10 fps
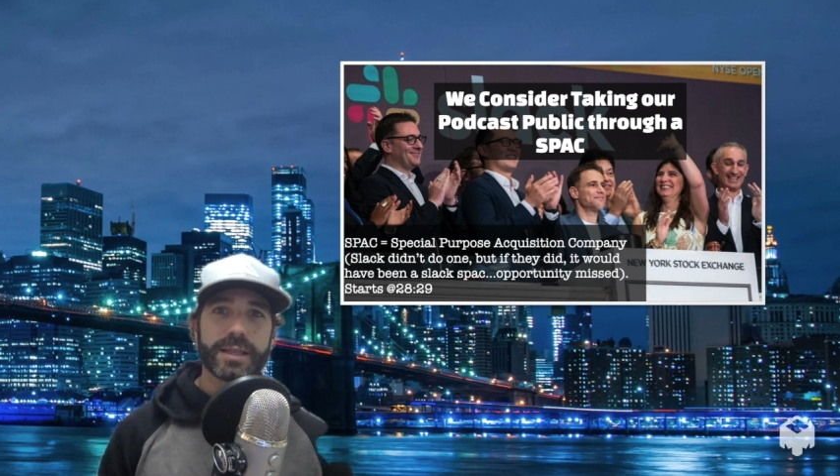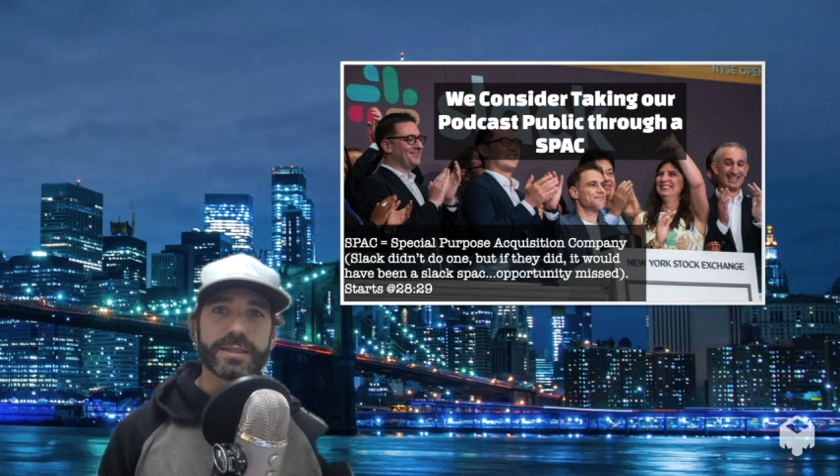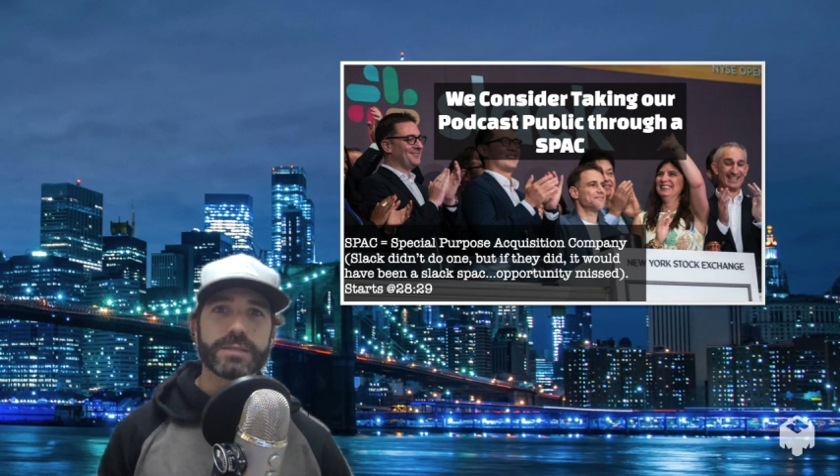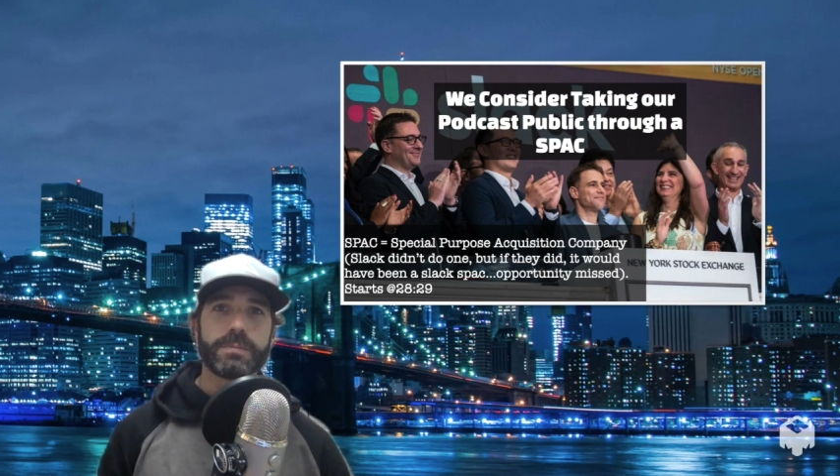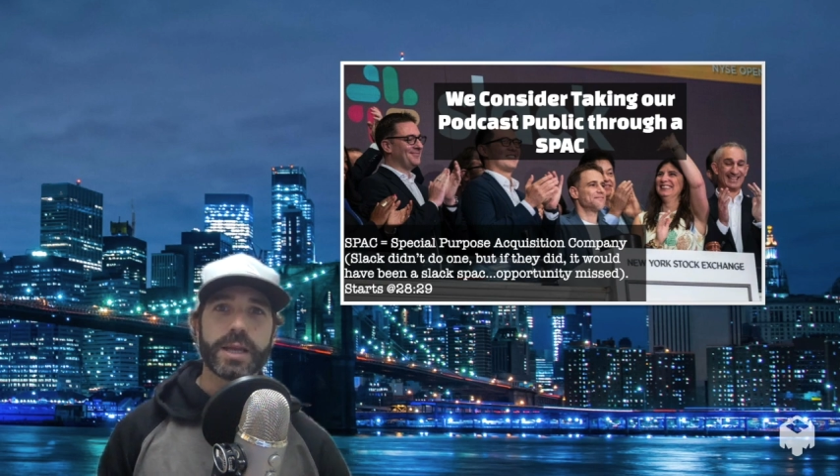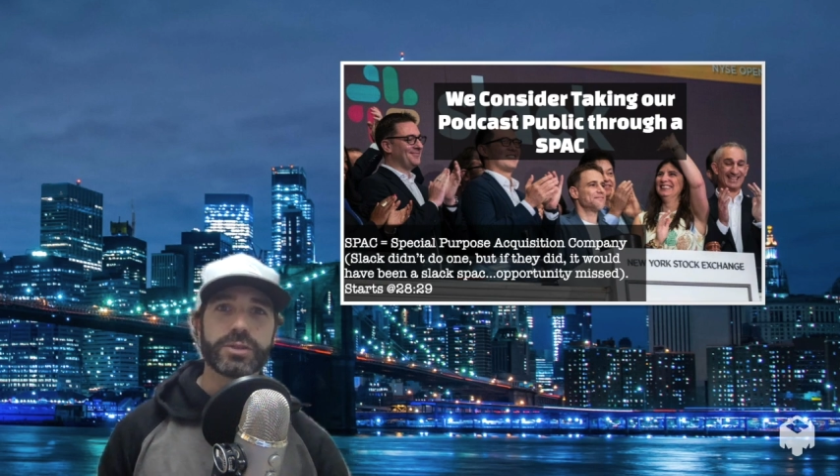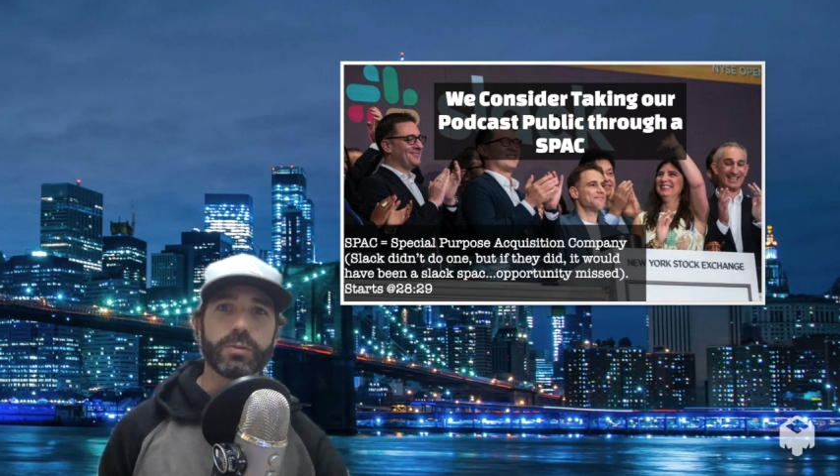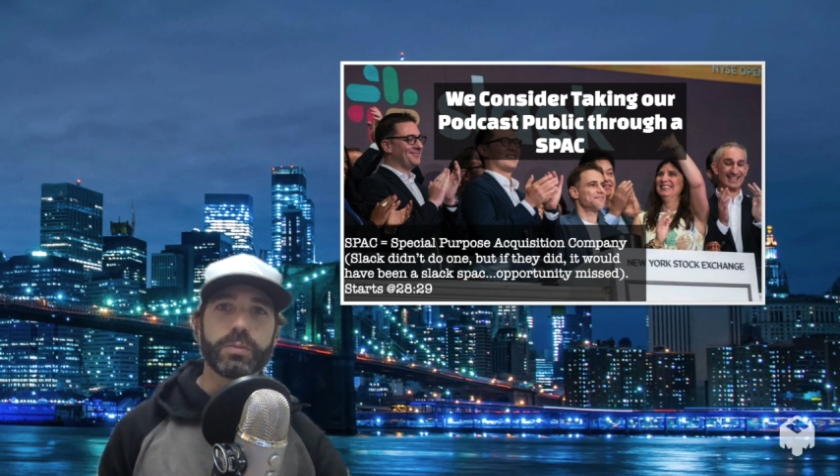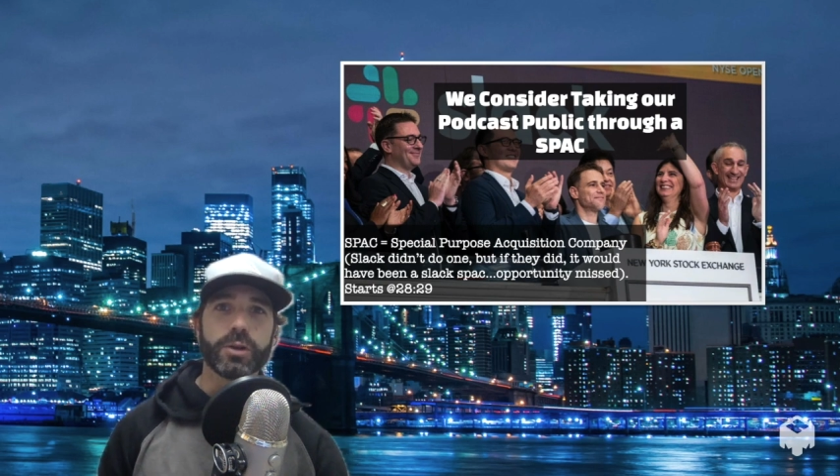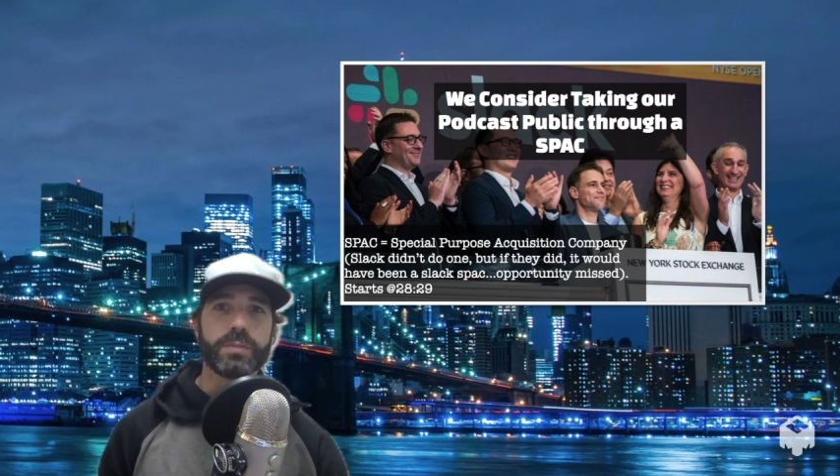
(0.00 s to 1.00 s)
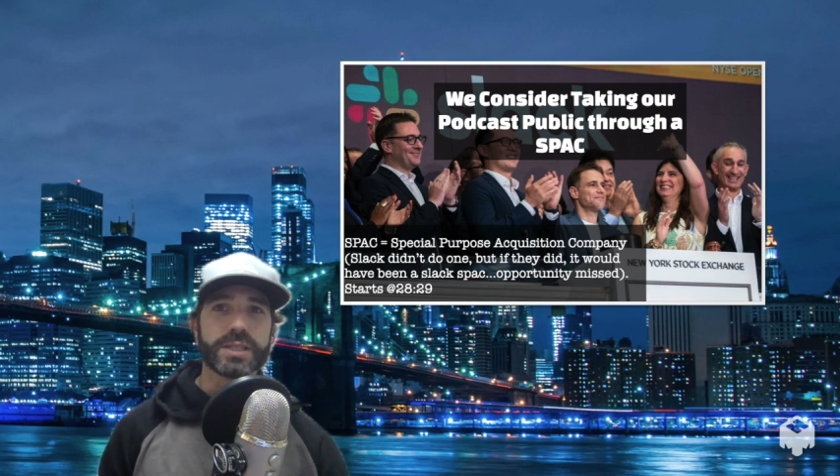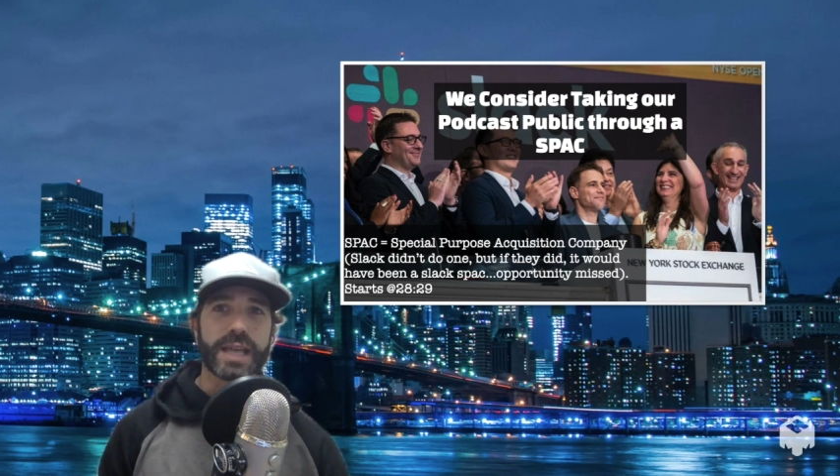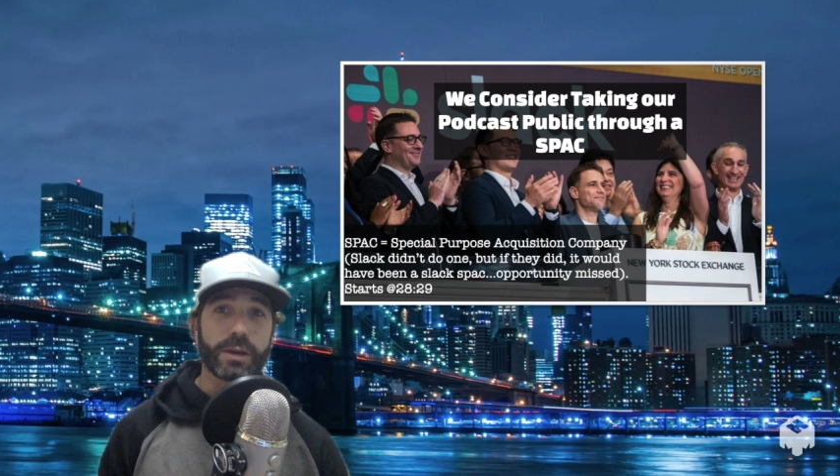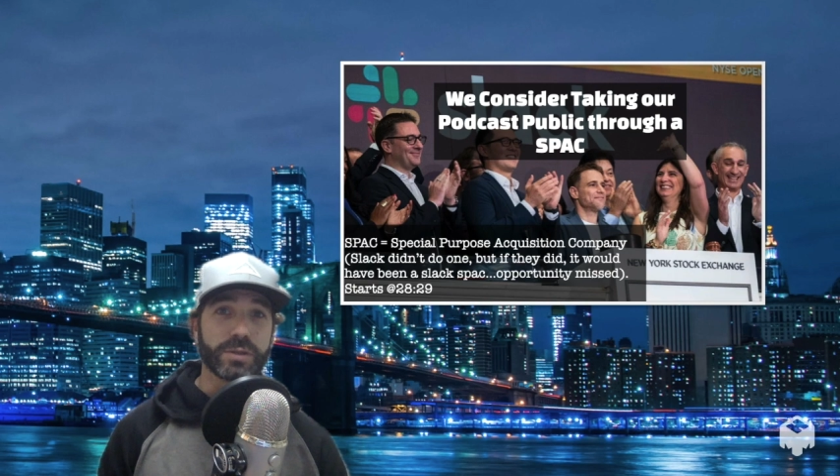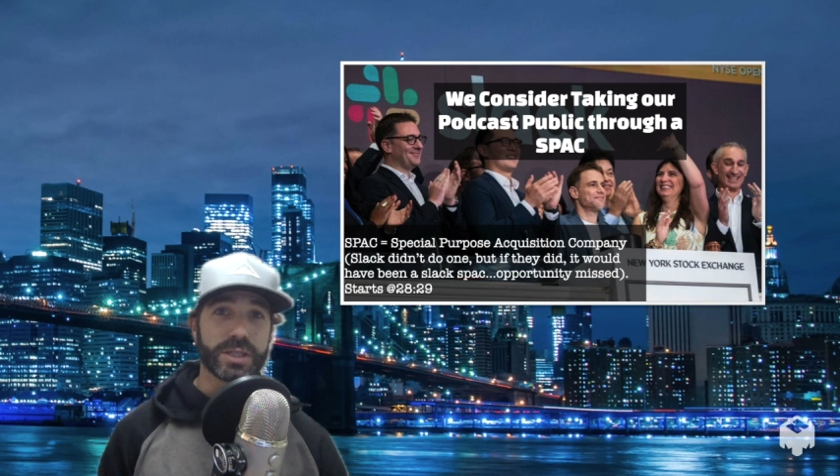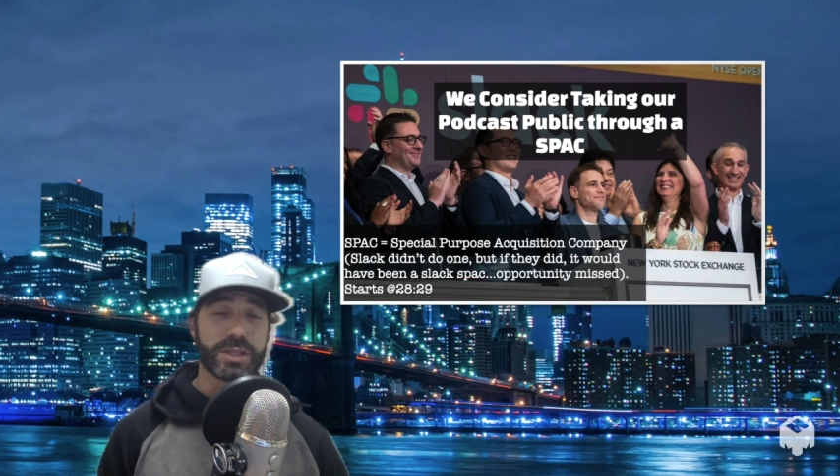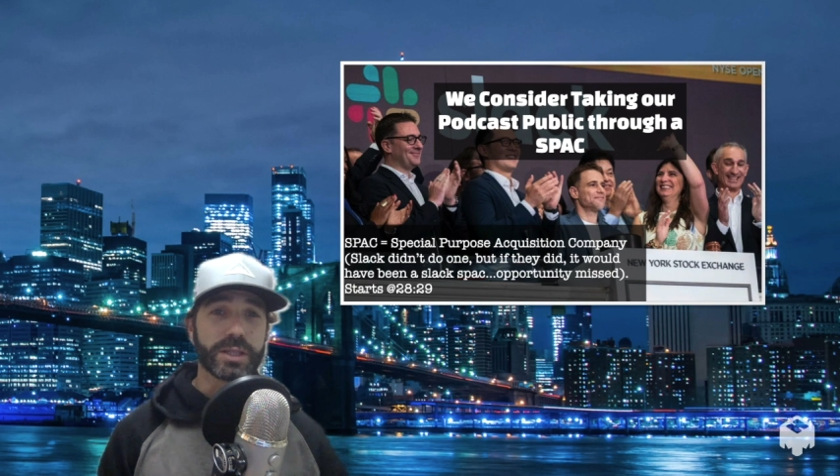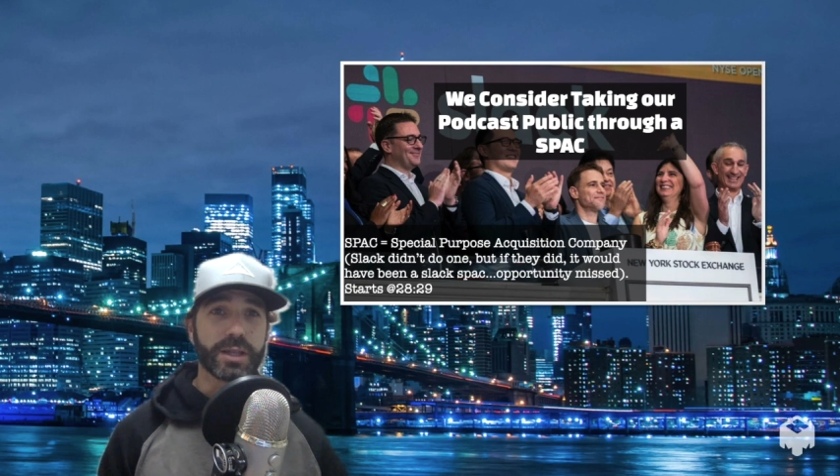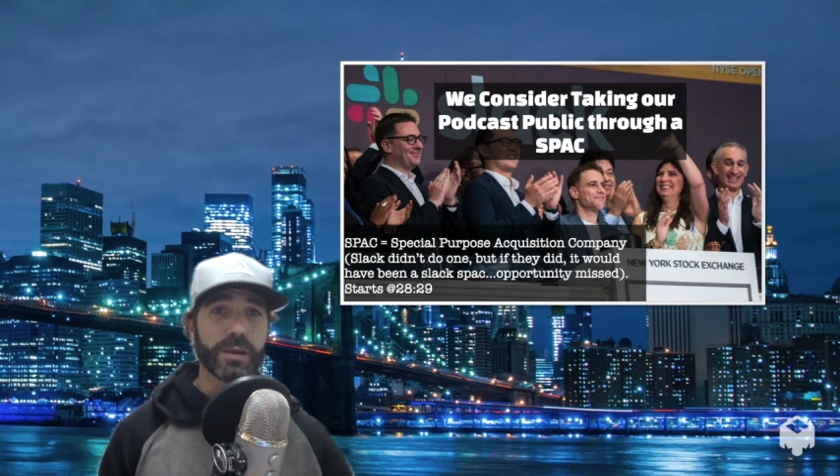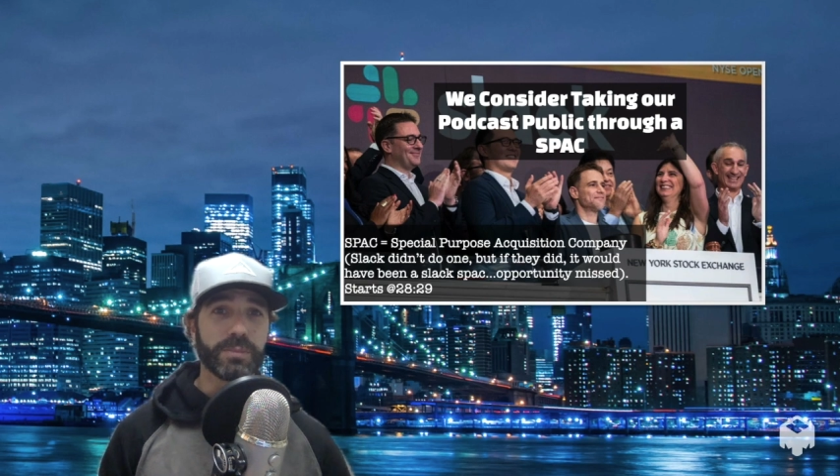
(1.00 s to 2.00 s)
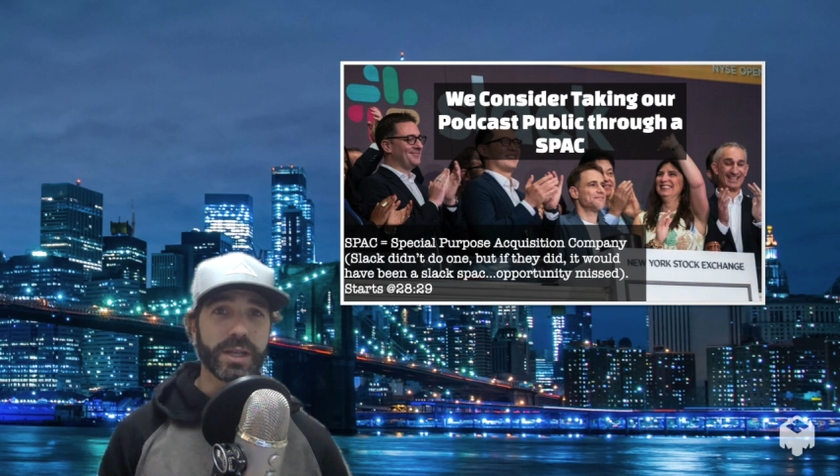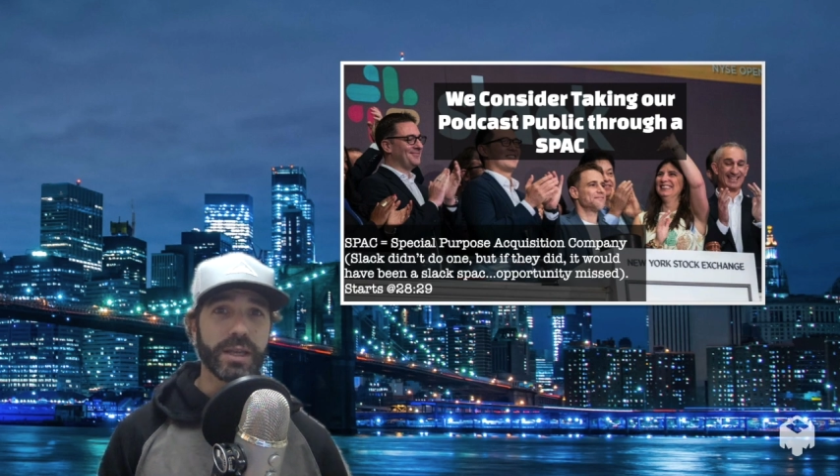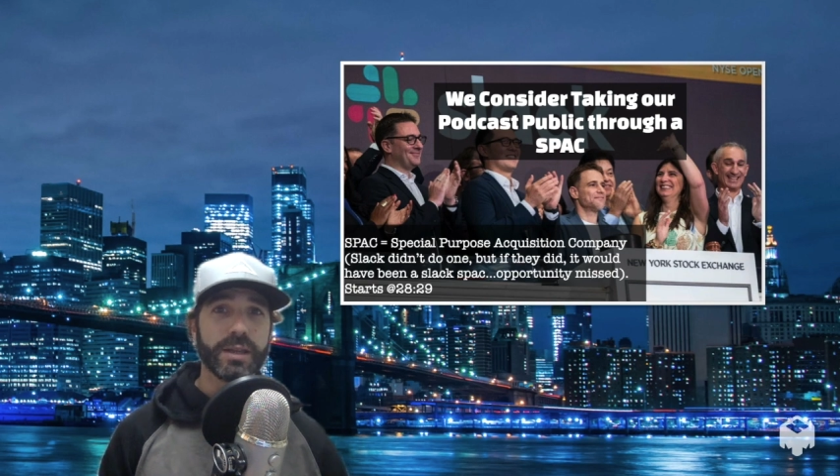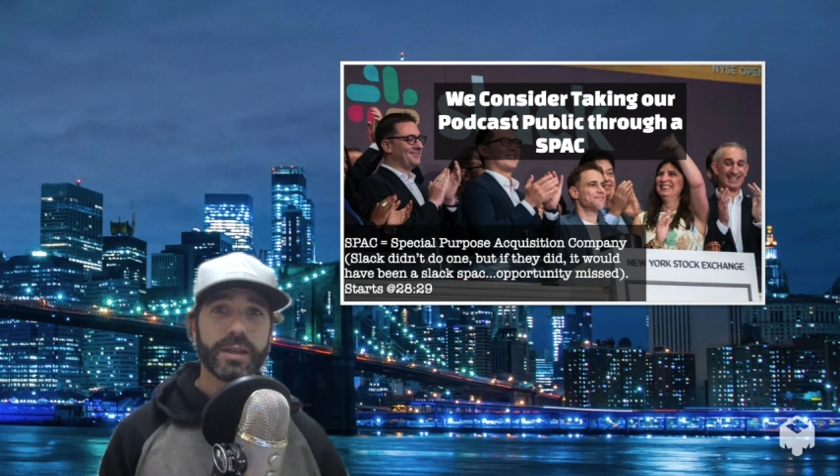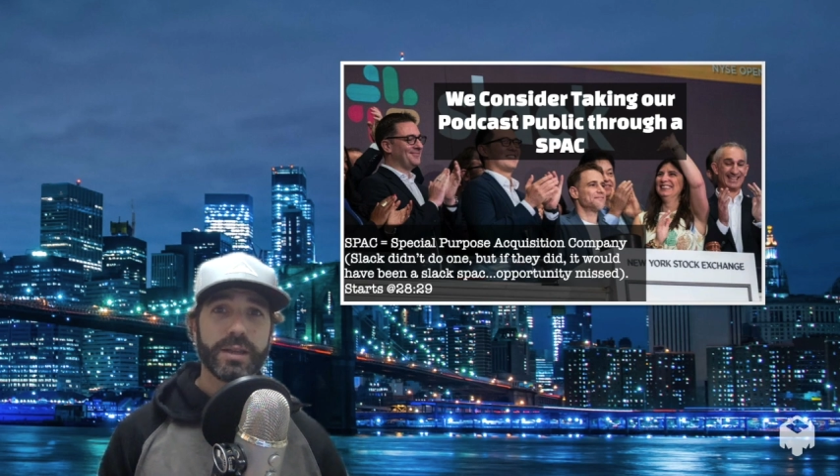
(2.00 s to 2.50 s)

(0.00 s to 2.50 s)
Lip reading: That's a special purpose acquisition company.